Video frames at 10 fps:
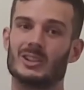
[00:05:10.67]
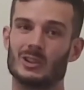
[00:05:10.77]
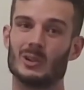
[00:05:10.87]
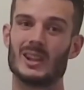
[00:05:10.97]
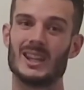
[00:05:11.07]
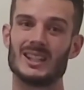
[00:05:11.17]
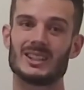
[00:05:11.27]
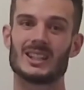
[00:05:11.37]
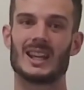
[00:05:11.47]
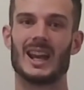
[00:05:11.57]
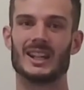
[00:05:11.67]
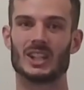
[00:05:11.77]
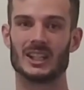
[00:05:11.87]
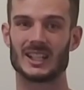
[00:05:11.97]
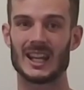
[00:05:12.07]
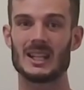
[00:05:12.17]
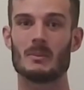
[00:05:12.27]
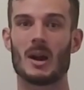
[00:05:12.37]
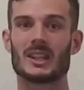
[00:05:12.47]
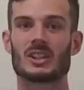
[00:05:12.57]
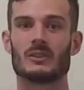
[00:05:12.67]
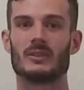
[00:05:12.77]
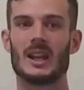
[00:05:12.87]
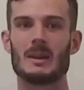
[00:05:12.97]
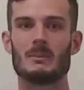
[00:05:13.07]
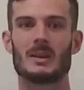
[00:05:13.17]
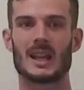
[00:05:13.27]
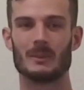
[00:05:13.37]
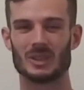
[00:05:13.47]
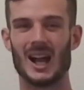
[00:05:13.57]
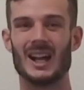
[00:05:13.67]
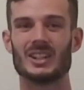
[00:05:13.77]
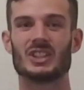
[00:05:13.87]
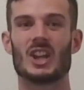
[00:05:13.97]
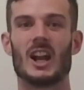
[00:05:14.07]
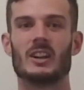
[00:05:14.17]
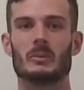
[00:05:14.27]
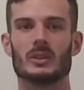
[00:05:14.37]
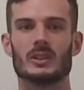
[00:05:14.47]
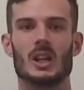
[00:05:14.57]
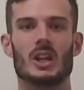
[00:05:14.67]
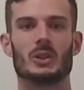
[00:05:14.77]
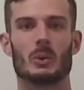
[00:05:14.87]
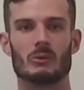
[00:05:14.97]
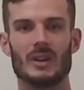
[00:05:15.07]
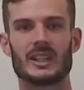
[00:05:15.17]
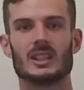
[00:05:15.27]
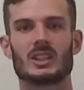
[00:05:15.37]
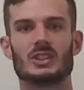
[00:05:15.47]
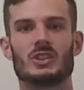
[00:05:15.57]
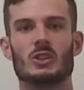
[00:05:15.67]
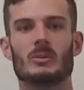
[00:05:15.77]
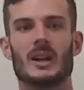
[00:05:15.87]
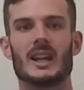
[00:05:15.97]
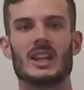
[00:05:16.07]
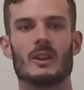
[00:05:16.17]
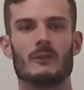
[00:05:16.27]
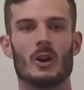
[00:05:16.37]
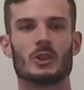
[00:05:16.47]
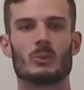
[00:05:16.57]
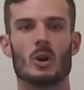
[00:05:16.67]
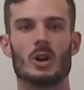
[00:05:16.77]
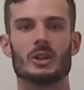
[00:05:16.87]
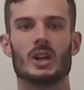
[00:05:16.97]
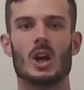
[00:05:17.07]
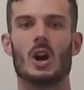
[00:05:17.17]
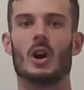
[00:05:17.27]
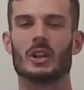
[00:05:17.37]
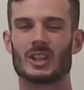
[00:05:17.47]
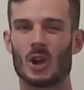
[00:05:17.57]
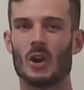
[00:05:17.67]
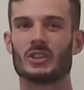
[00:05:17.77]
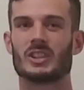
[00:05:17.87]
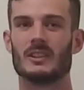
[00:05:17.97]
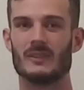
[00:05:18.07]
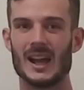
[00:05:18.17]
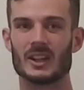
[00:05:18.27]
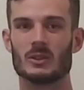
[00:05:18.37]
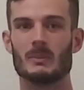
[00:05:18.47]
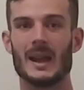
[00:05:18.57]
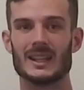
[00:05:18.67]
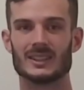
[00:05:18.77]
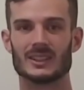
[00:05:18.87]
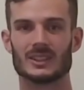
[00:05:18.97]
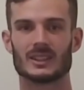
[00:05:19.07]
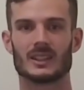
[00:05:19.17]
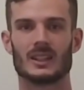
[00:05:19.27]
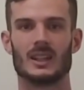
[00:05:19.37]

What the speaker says: Due to this, a titanium bicycle frame becomes undesirable to a regular consumer in the first world on a cost to value basis.